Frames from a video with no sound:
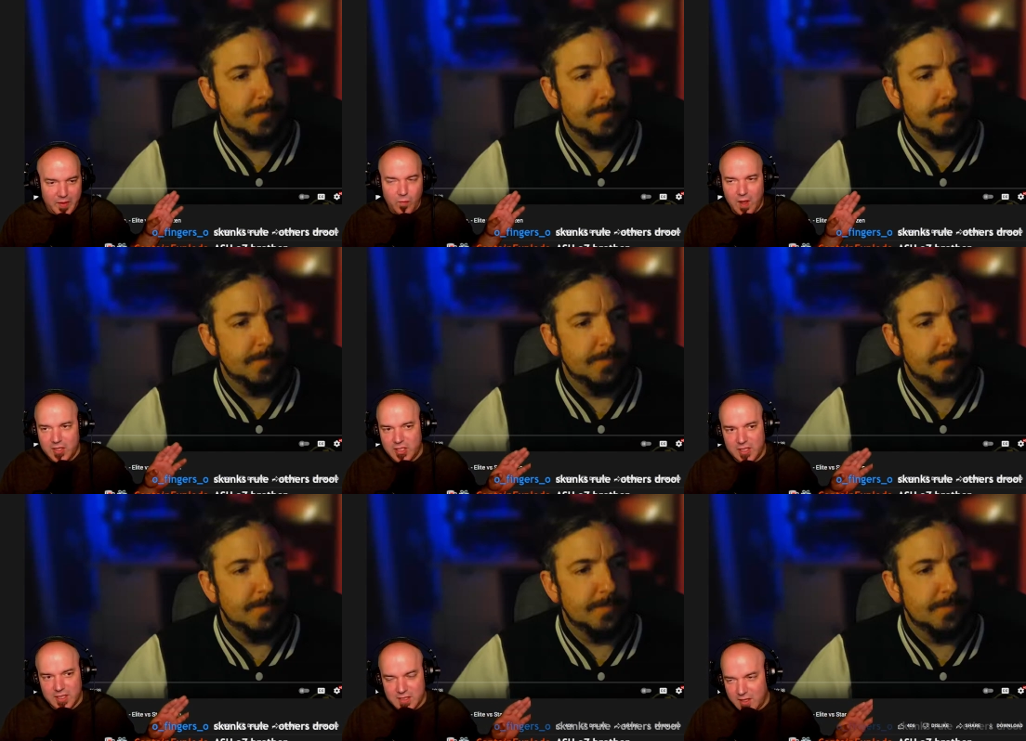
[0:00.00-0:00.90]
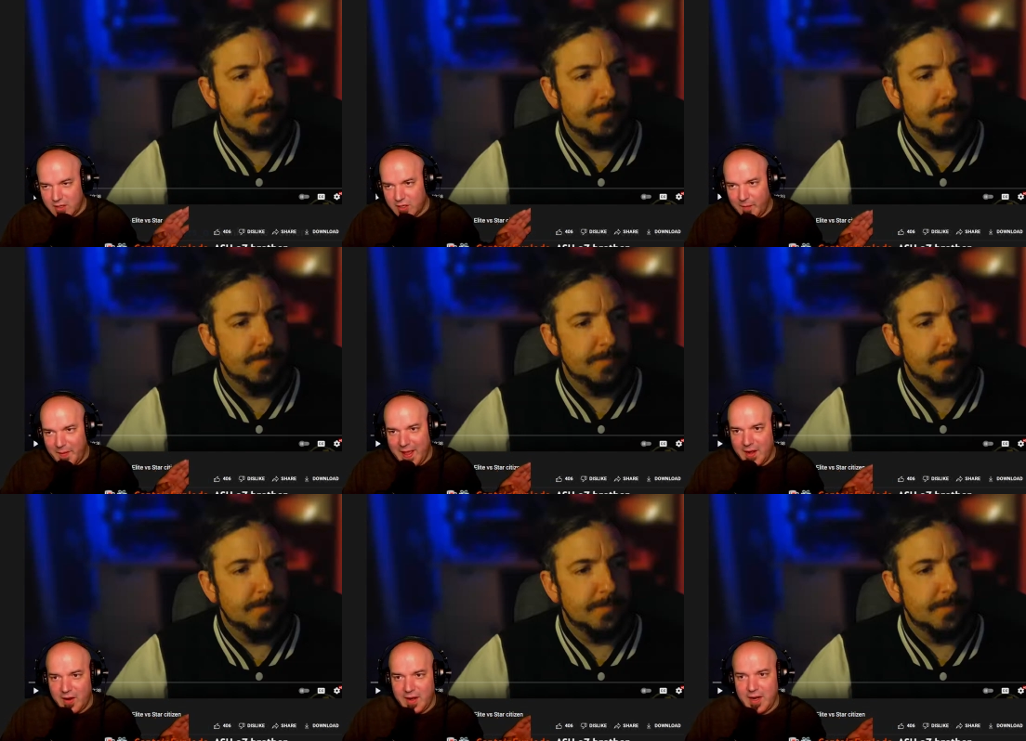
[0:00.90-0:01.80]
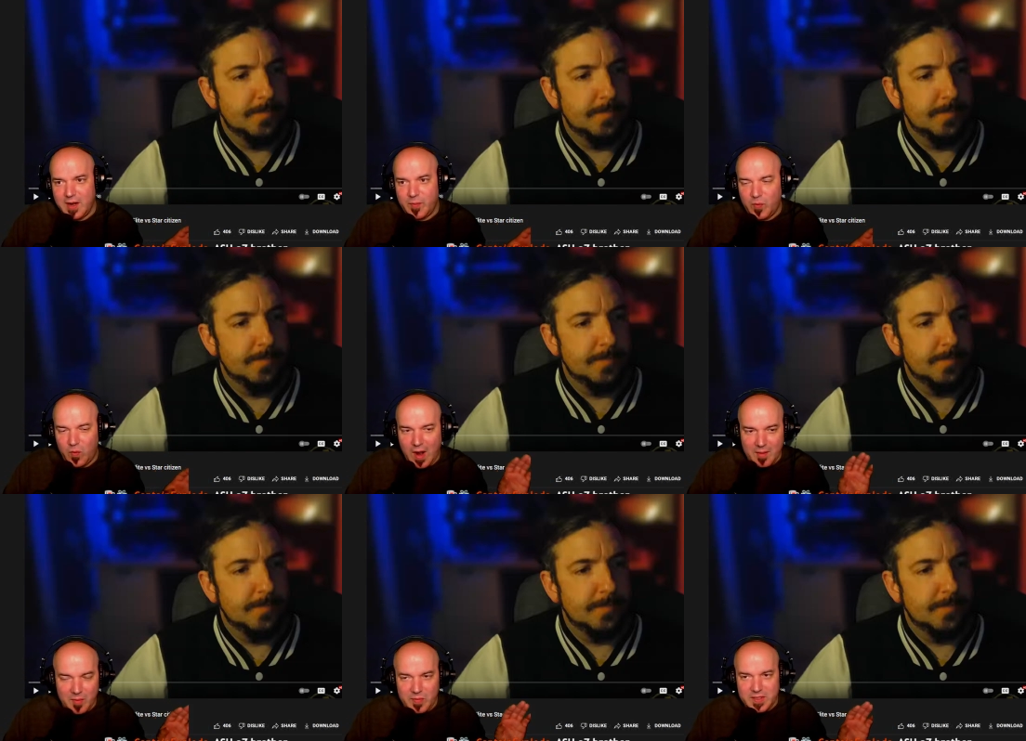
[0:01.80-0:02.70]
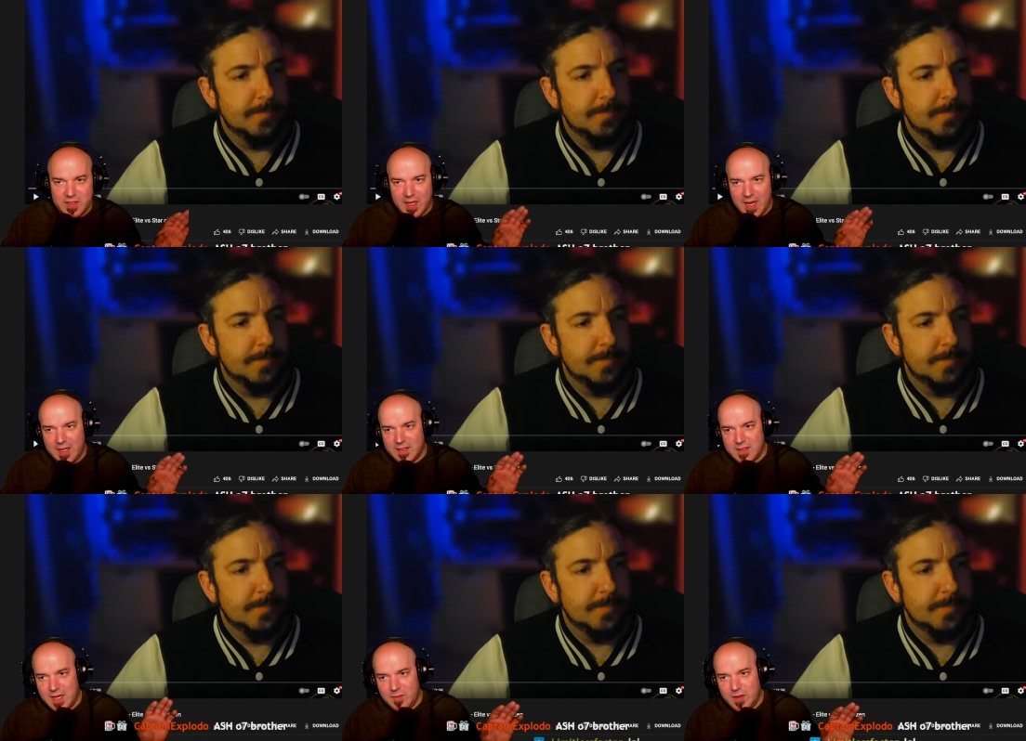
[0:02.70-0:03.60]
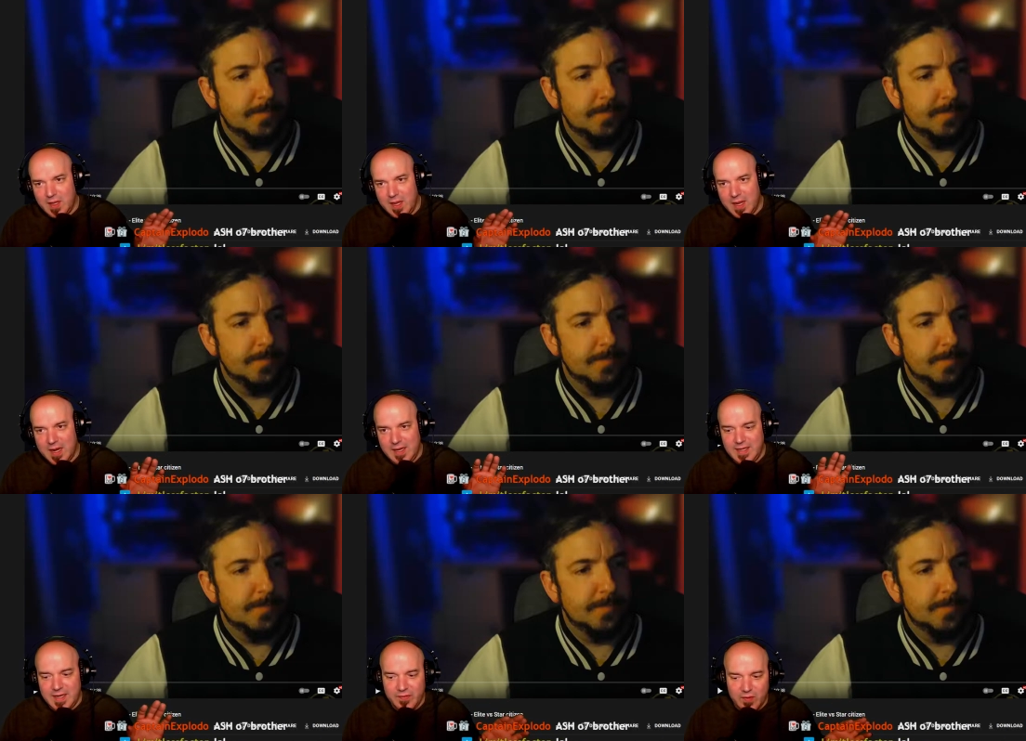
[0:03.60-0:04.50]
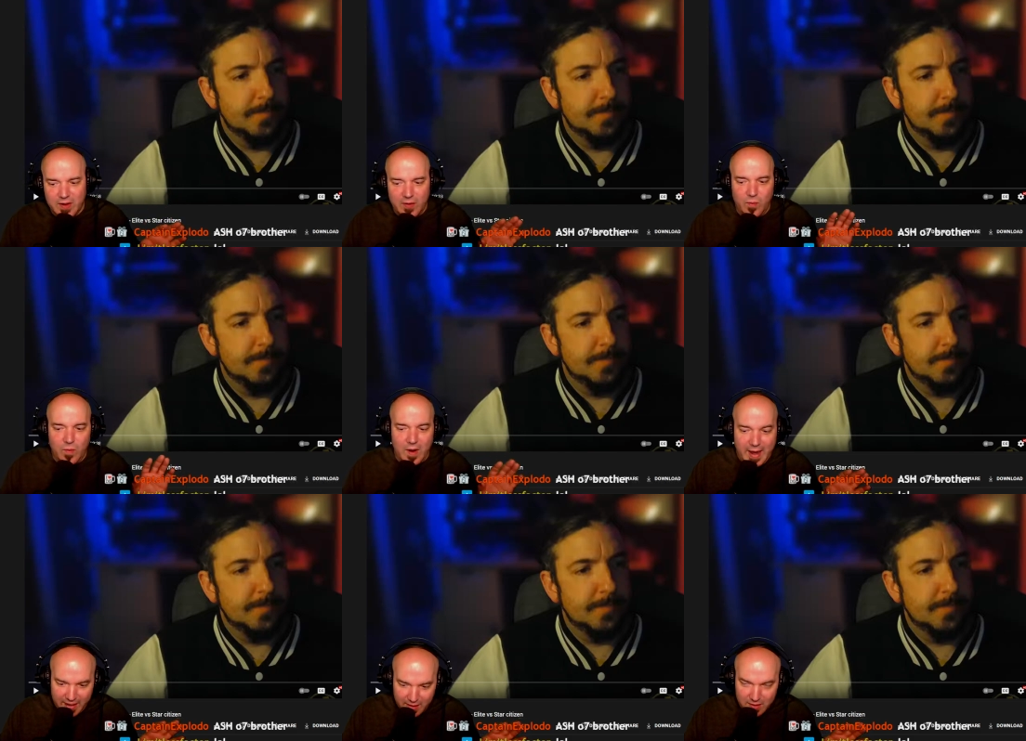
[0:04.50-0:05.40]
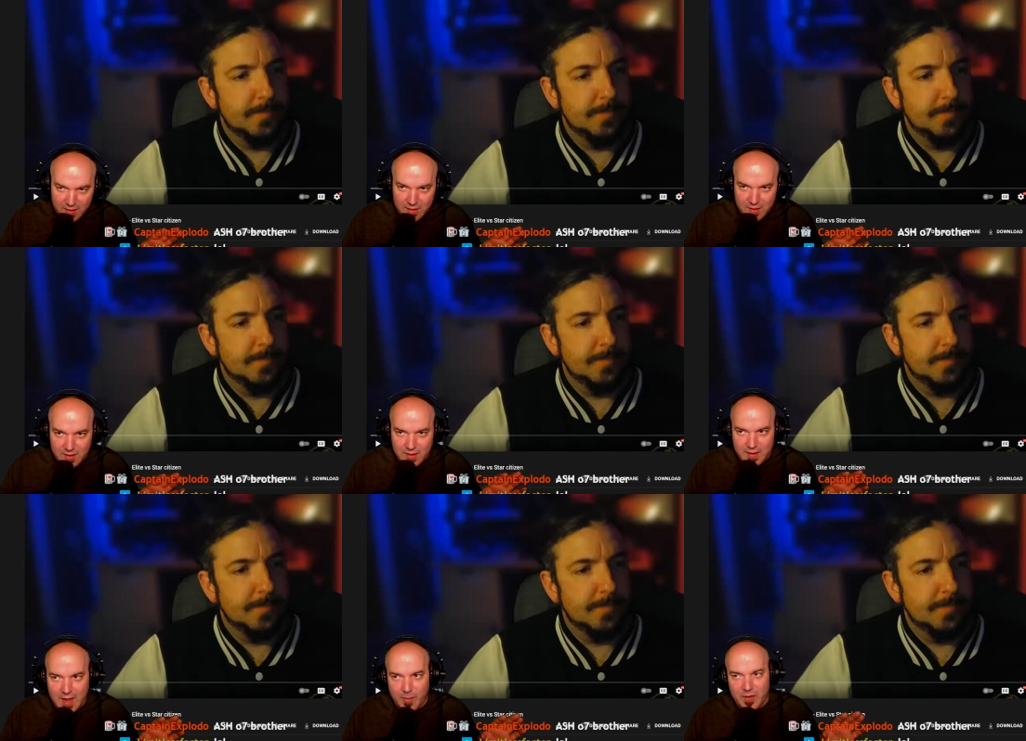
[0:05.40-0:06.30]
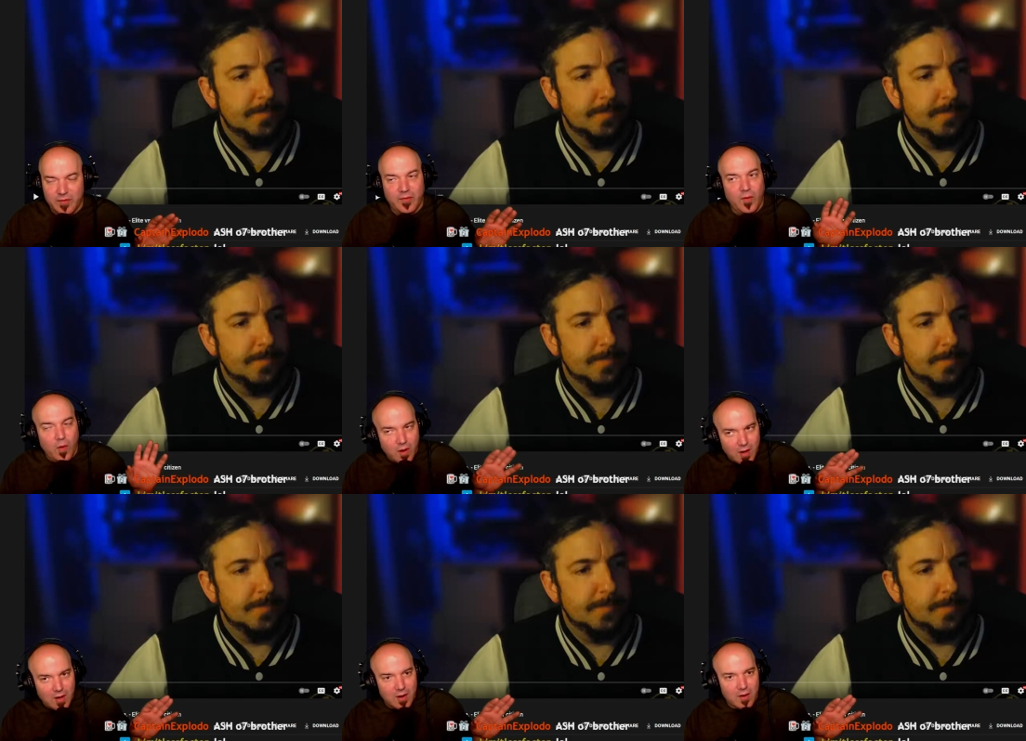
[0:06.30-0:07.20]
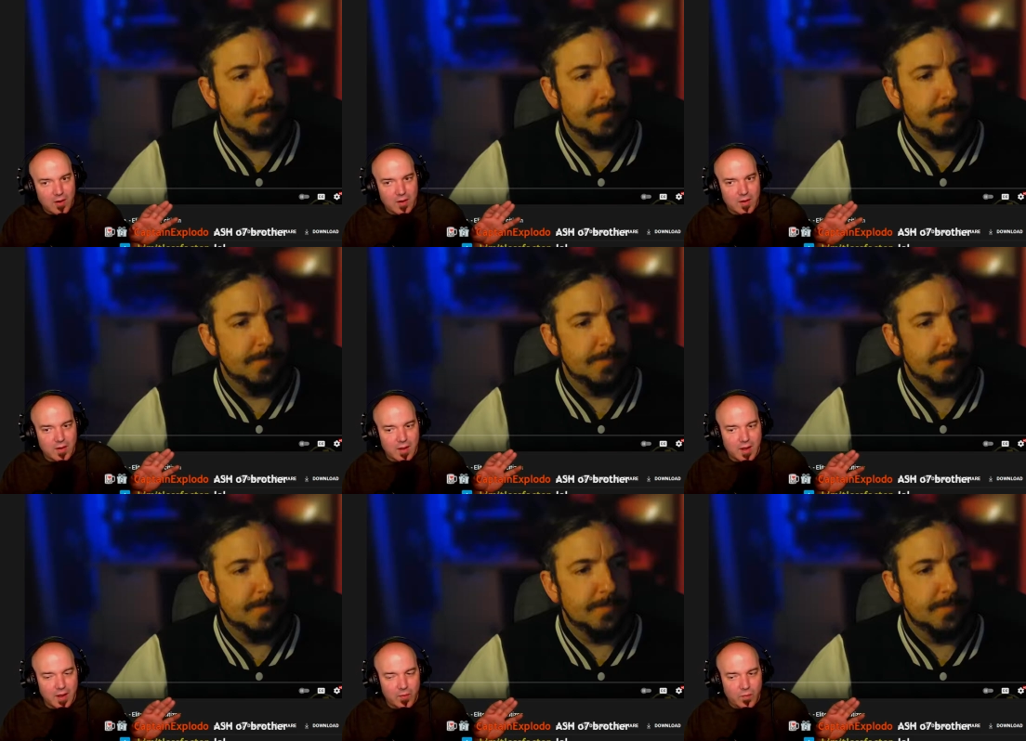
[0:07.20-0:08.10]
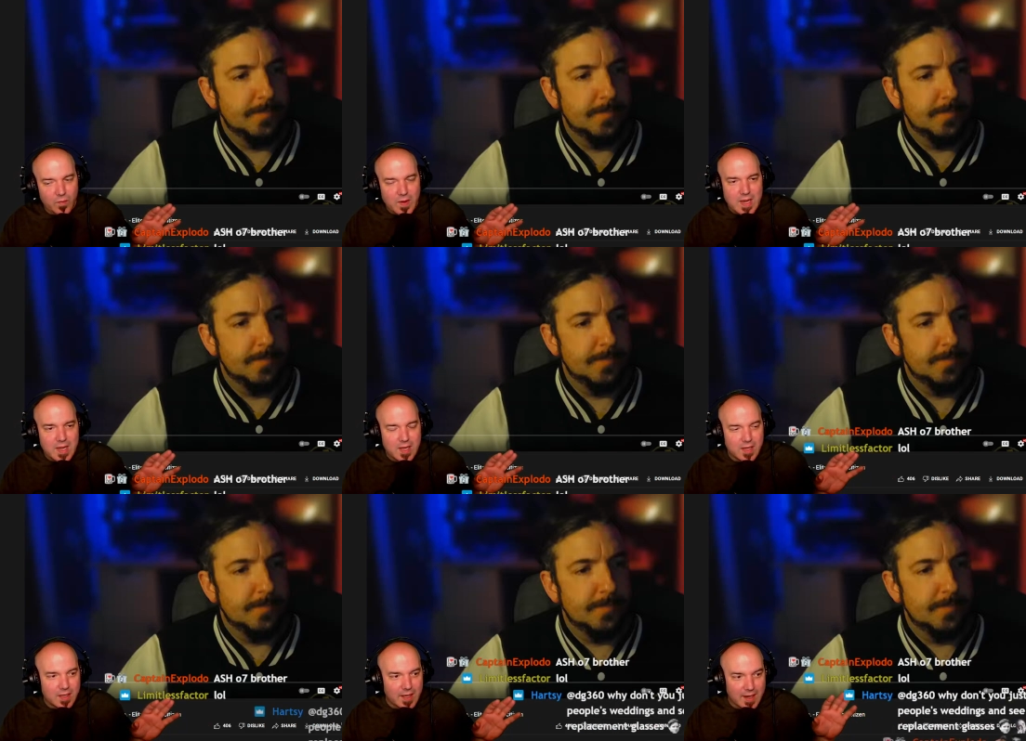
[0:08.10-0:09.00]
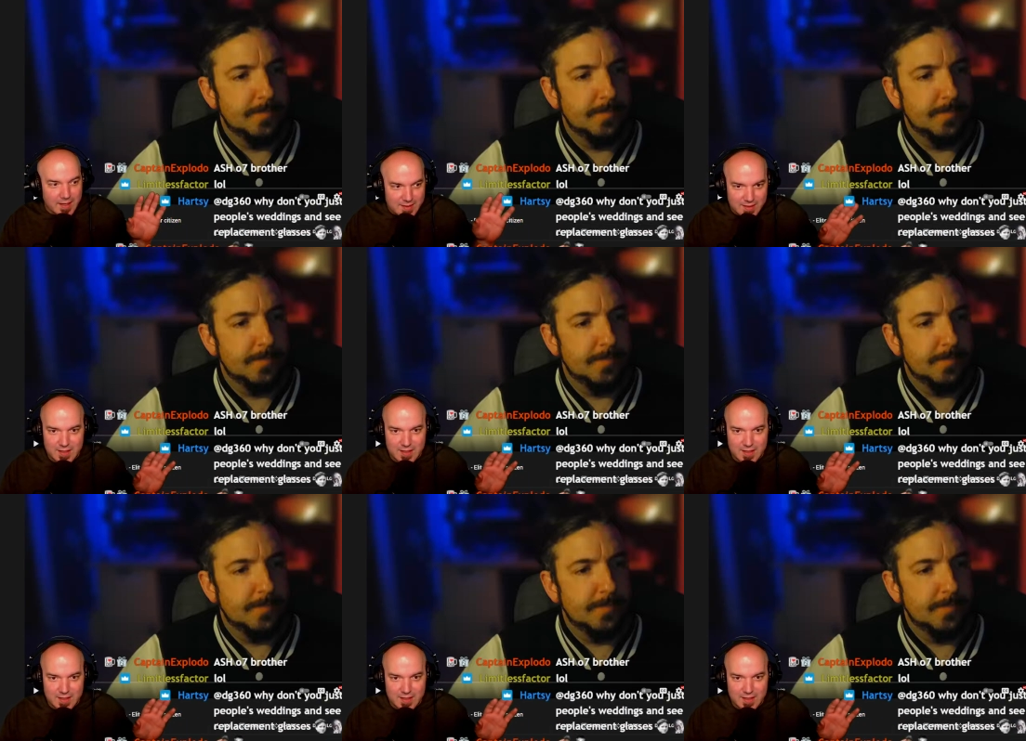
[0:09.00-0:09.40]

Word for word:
Speaker 1: be watching this other commander here, probably saying the same thing in a different way. Now, before uh, we get into